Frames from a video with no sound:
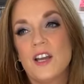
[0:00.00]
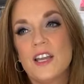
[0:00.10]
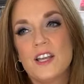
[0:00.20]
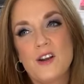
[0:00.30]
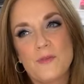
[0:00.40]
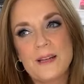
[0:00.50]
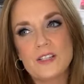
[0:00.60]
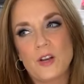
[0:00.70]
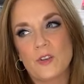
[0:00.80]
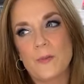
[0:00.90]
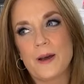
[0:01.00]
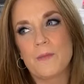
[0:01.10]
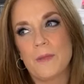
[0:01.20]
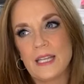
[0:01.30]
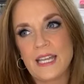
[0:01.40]
you know, everybody talks about
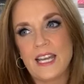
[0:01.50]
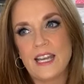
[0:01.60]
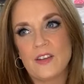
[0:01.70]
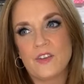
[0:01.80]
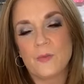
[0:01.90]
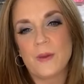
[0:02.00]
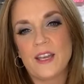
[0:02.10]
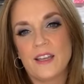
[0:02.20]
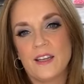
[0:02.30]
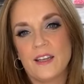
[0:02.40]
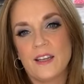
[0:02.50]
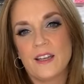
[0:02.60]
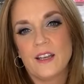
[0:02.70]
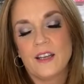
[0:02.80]
Mondays being